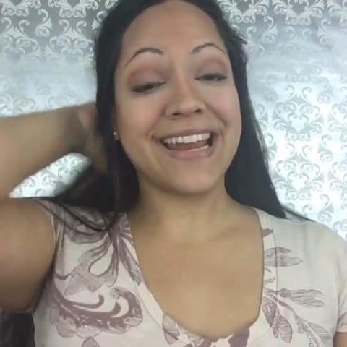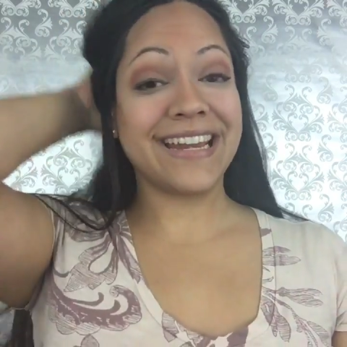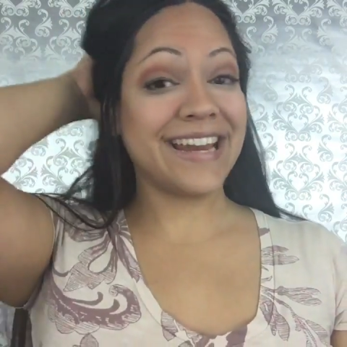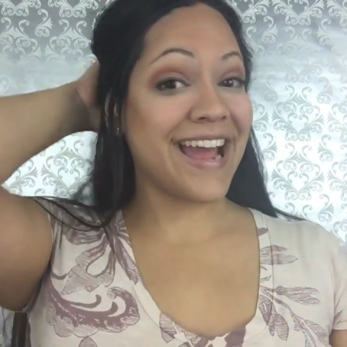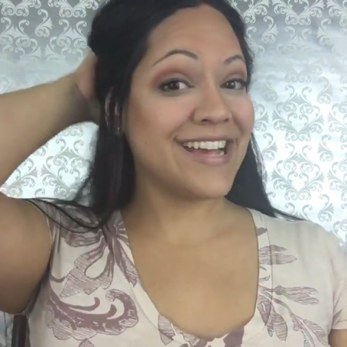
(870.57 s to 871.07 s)

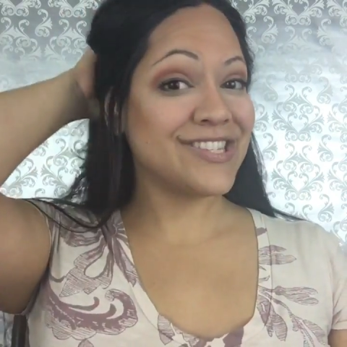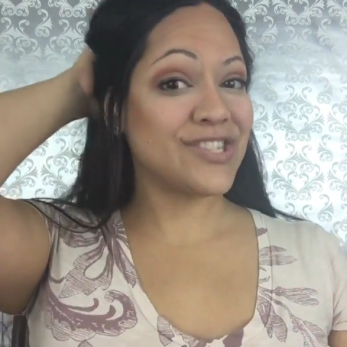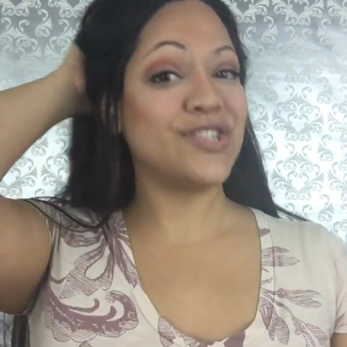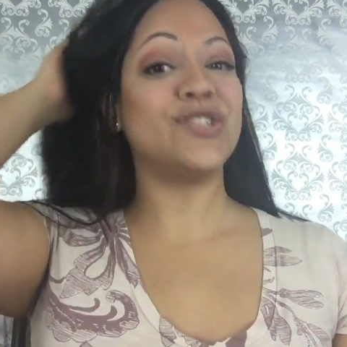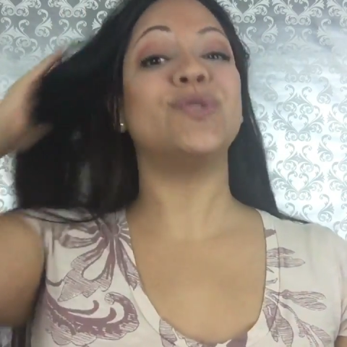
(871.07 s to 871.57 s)
And yes,
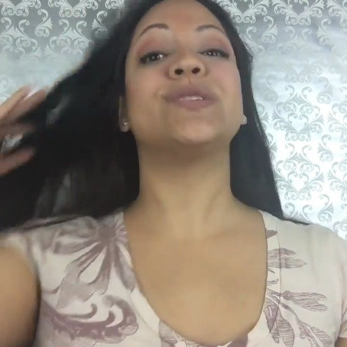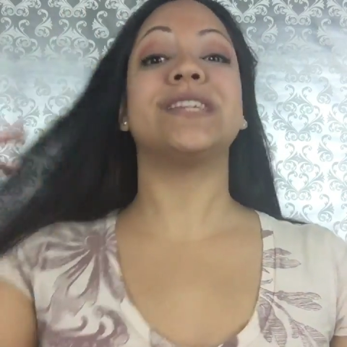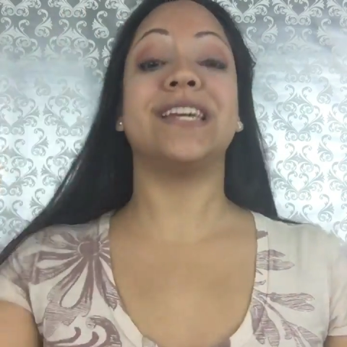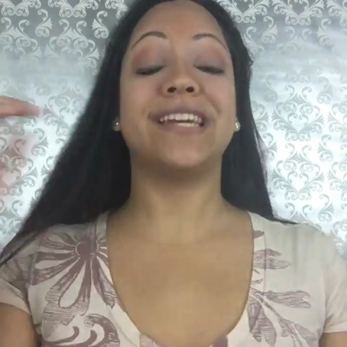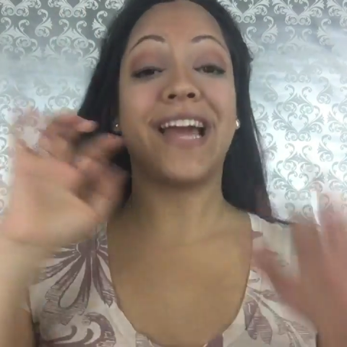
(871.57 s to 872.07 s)
you do
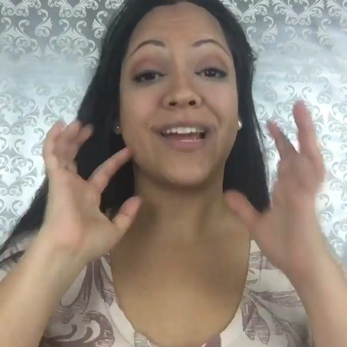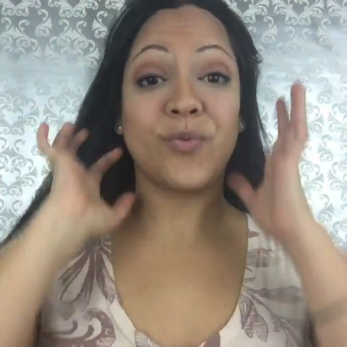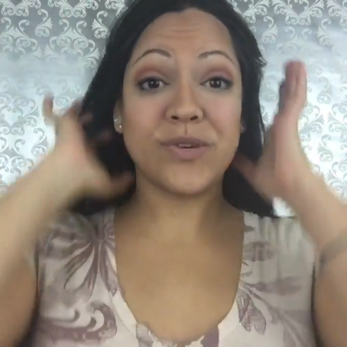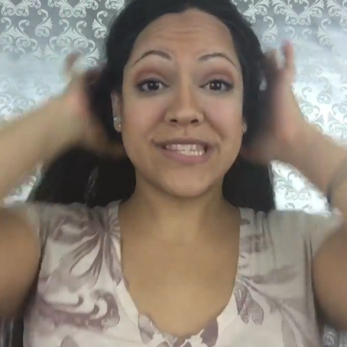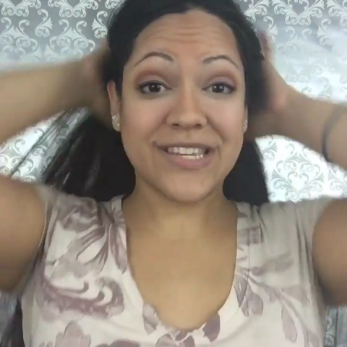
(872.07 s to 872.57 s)
see
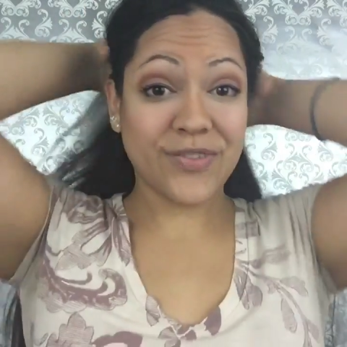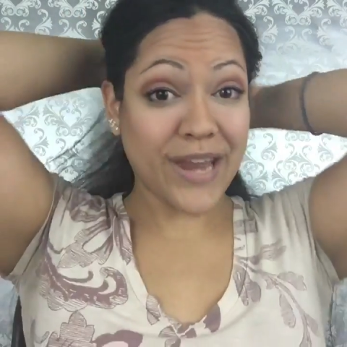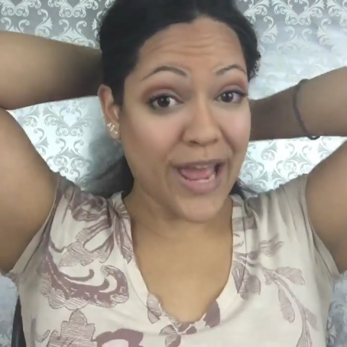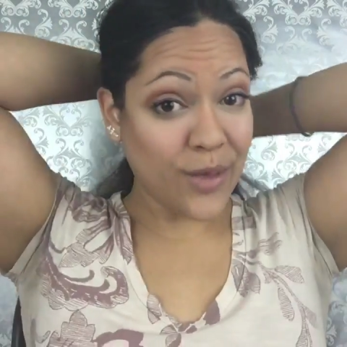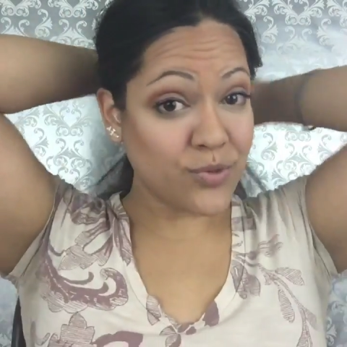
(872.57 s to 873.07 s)
I was
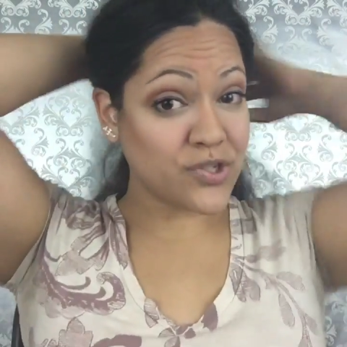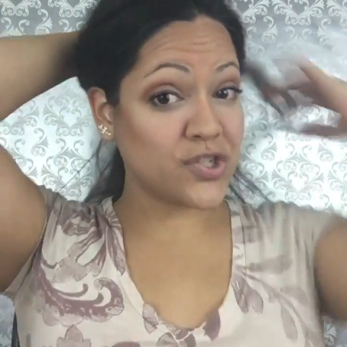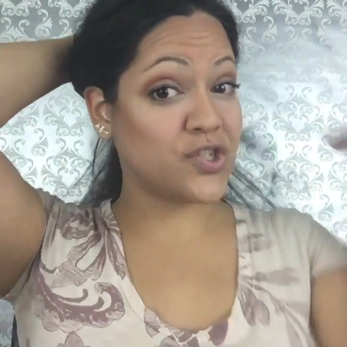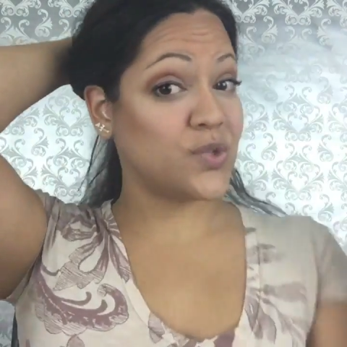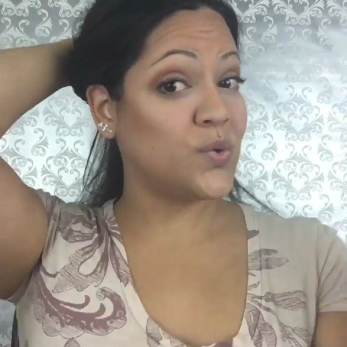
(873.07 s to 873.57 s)
even able
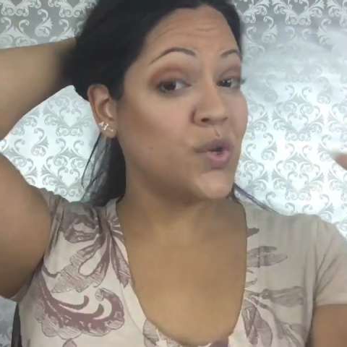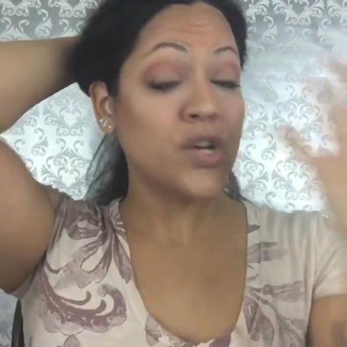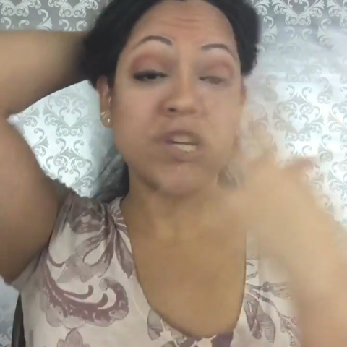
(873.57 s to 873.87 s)
to do